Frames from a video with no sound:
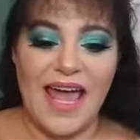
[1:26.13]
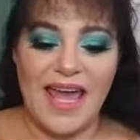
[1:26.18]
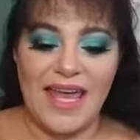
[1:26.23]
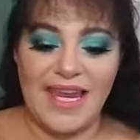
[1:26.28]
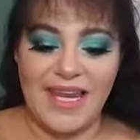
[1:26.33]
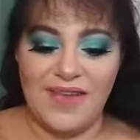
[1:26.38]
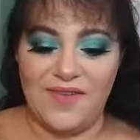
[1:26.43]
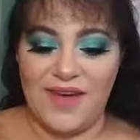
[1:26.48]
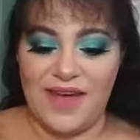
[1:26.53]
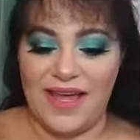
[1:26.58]

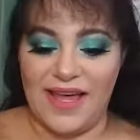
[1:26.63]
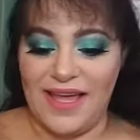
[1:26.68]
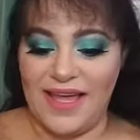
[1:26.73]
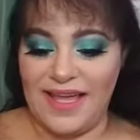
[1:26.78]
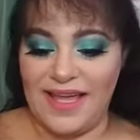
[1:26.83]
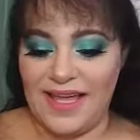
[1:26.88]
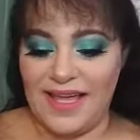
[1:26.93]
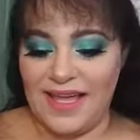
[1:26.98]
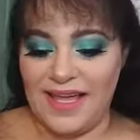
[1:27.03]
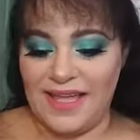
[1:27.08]
Anyway,
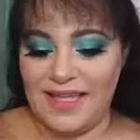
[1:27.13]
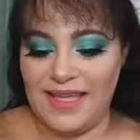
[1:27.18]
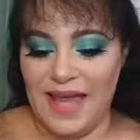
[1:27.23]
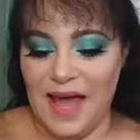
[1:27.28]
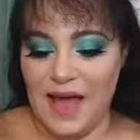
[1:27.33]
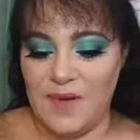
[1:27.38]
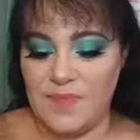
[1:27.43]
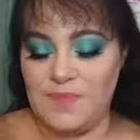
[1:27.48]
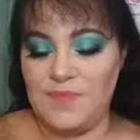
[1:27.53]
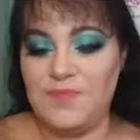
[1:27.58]

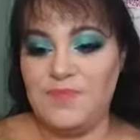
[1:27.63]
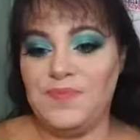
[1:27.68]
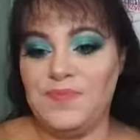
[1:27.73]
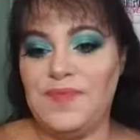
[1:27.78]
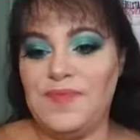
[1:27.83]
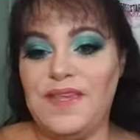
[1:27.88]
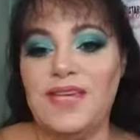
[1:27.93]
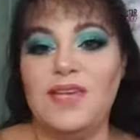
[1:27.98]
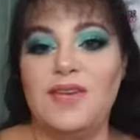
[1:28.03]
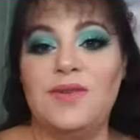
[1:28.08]
yeah.
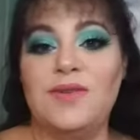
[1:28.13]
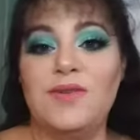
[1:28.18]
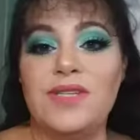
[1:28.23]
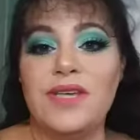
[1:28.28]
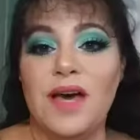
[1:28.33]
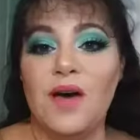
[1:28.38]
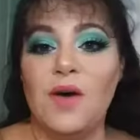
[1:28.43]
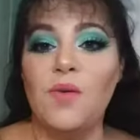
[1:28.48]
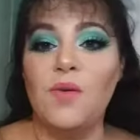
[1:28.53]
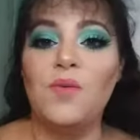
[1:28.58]
Can you
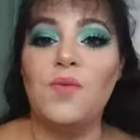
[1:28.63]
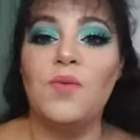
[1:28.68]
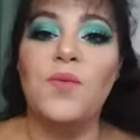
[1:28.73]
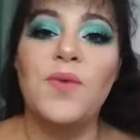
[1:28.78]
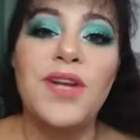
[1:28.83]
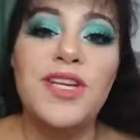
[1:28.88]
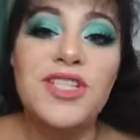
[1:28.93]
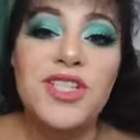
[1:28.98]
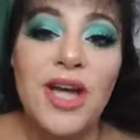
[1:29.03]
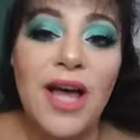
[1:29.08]
tell
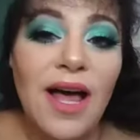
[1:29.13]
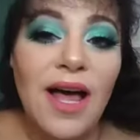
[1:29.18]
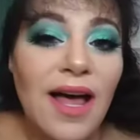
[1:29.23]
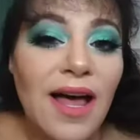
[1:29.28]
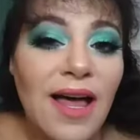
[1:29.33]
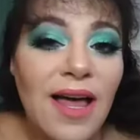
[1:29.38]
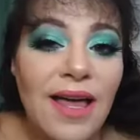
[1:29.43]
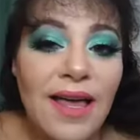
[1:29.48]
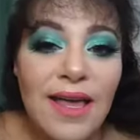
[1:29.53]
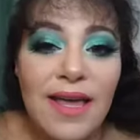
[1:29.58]
which
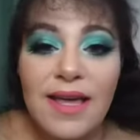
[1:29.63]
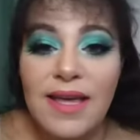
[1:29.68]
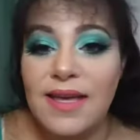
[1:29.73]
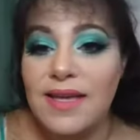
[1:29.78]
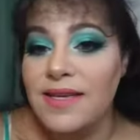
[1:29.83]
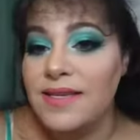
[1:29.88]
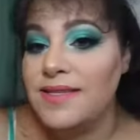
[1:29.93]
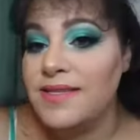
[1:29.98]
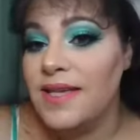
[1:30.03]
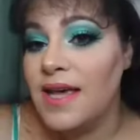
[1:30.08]
eye
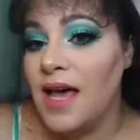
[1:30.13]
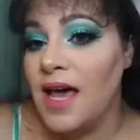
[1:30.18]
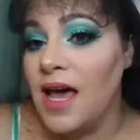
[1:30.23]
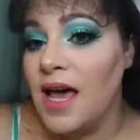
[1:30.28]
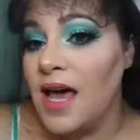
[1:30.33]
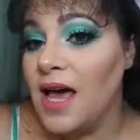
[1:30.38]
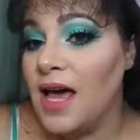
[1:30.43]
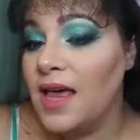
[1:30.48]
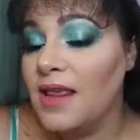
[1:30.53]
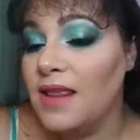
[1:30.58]
is
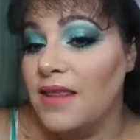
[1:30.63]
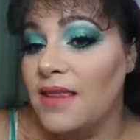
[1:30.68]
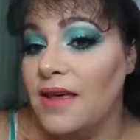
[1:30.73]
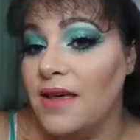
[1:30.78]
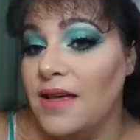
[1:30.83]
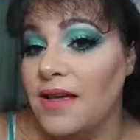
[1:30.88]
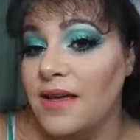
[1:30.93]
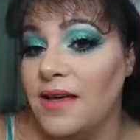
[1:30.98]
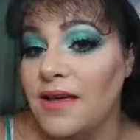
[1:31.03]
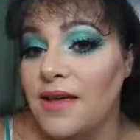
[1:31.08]

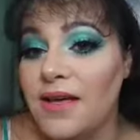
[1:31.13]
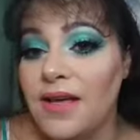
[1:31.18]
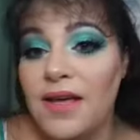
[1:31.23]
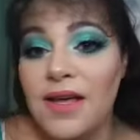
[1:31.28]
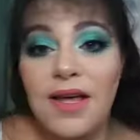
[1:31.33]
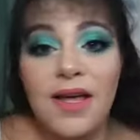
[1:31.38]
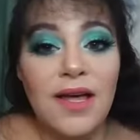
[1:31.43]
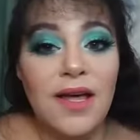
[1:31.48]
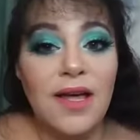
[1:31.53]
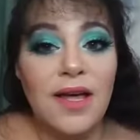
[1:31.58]
the
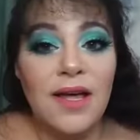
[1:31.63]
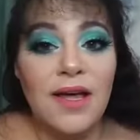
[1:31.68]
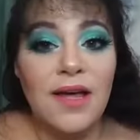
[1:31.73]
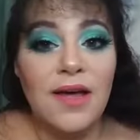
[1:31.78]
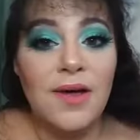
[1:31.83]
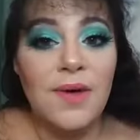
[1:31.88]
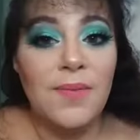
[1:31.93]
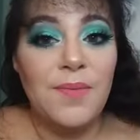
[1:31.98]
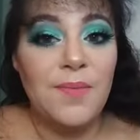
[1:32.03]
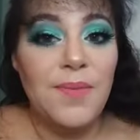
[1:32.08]

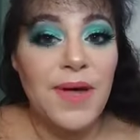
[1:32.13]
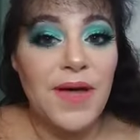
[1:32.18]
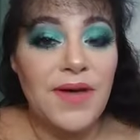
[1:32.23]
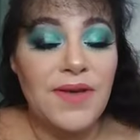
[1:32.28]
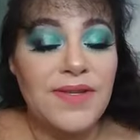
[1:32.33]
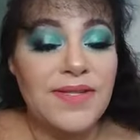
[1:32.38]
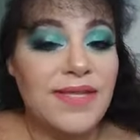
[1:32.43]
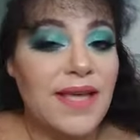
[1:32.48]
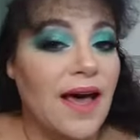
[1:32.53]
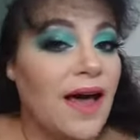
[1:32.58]

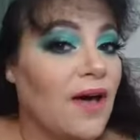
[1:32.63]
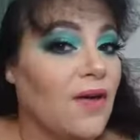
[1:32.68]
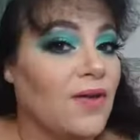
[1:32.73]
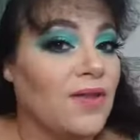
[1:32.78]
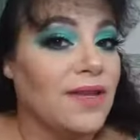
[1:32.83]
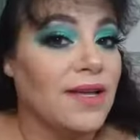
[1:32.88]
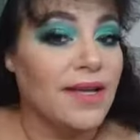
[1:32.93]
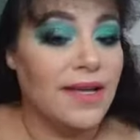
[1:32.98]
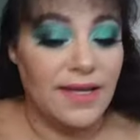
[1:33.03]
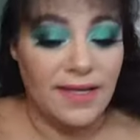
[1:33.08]
Bell's
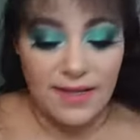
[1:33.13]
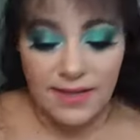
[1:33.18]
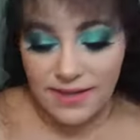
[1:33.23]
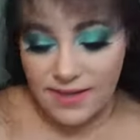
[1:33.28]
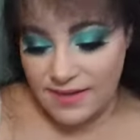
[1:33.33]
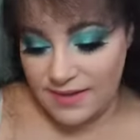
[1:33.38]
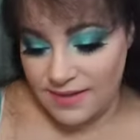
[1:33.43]
Outlet